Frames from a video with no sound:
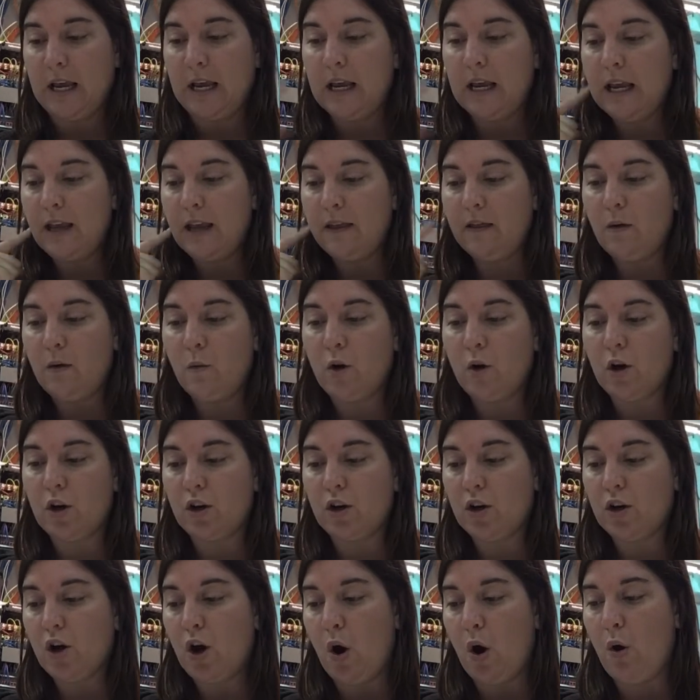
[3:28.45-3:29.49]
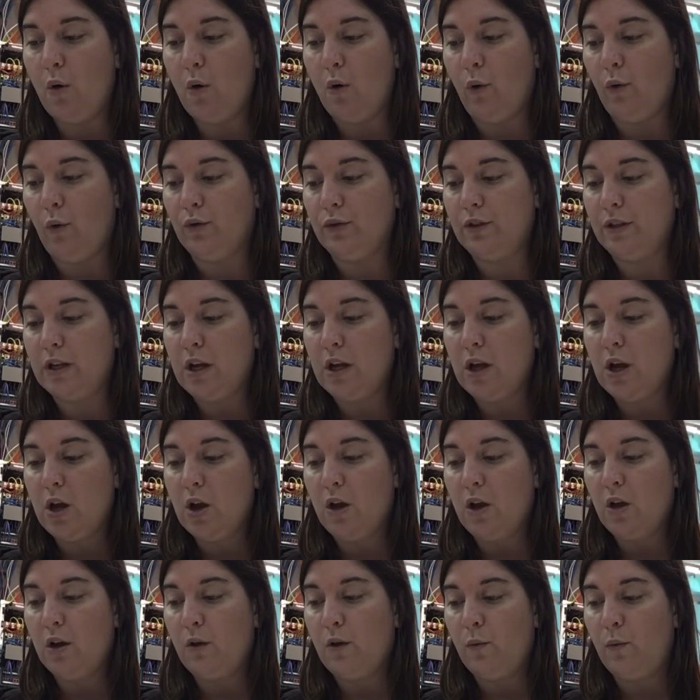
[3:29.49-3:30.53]
In the word cold,
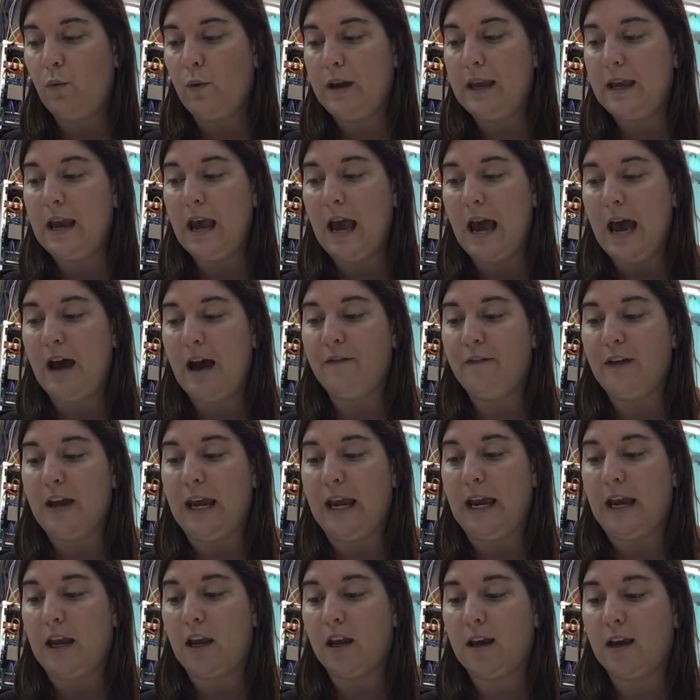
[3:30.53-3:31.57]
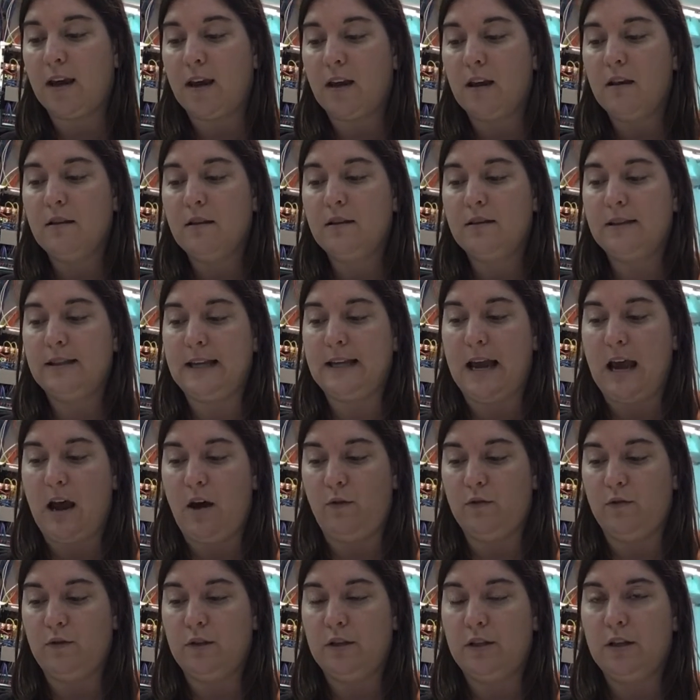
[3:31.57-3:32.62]
we have a k
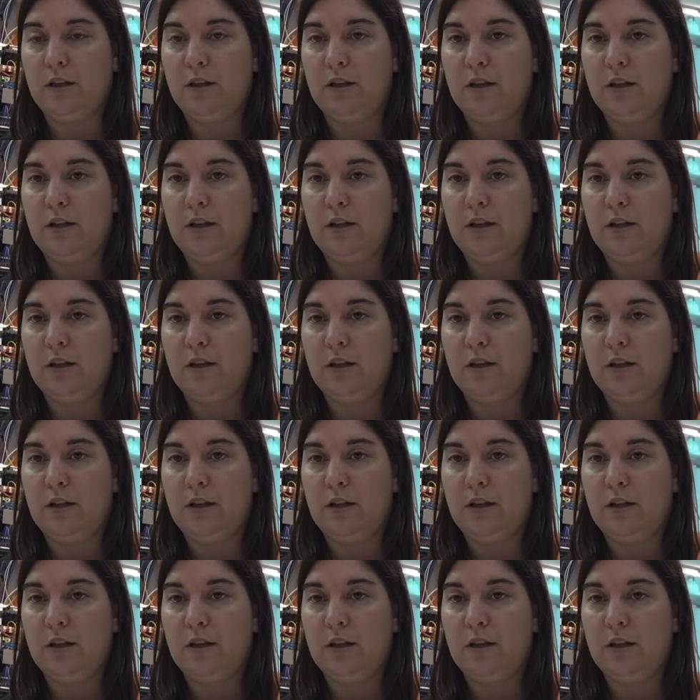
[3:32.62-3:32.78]
sound.